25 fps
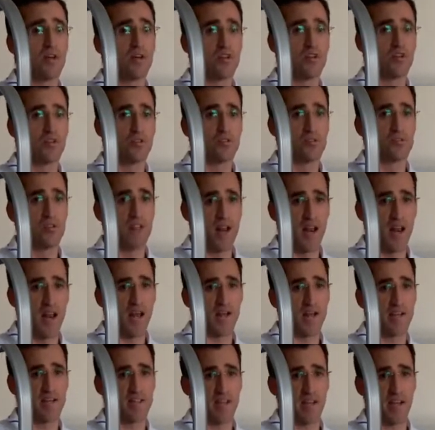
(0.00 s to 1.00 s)
to
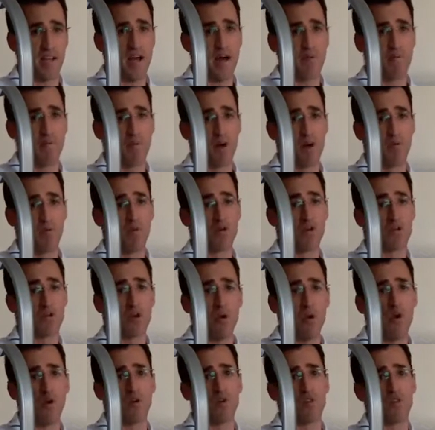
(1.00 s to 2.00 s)
select a camera, which
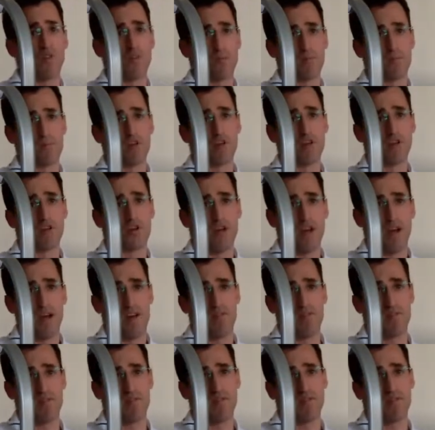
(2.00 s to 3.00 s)
all of them should have.